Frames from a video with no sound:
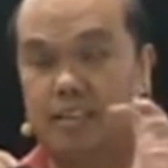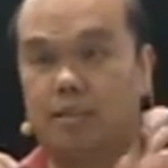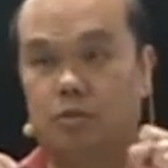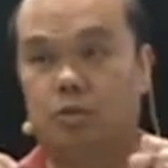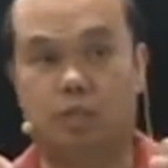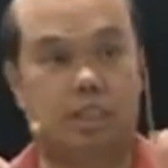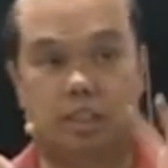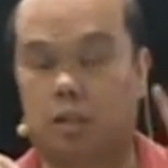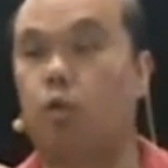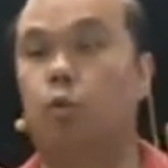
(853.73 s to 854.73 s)
It will just
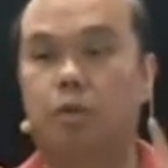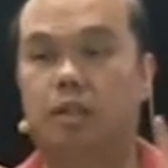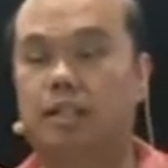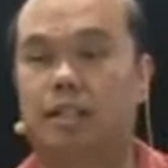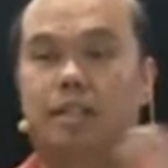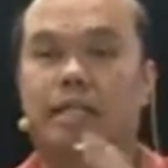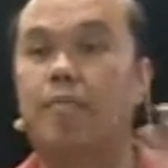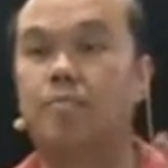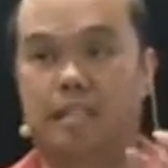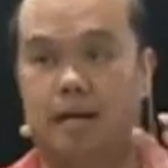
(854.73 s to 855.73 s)
glue it,
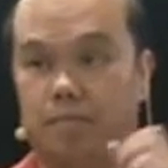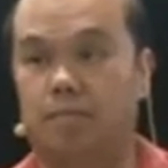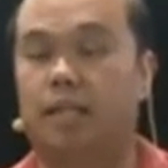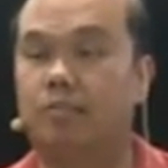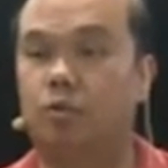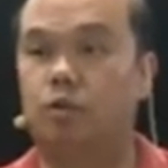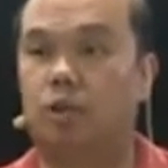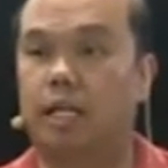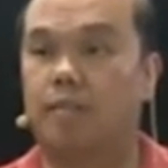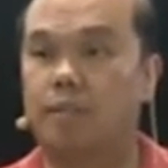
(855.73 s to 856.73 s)
gum it up, and will
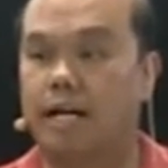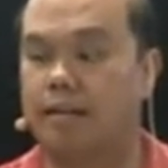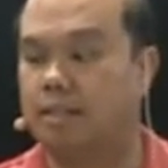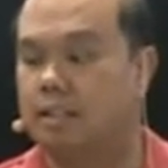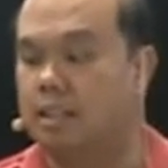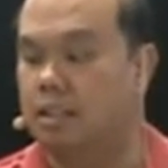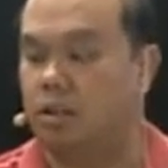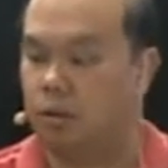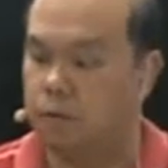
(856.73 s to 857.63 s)
not come out. So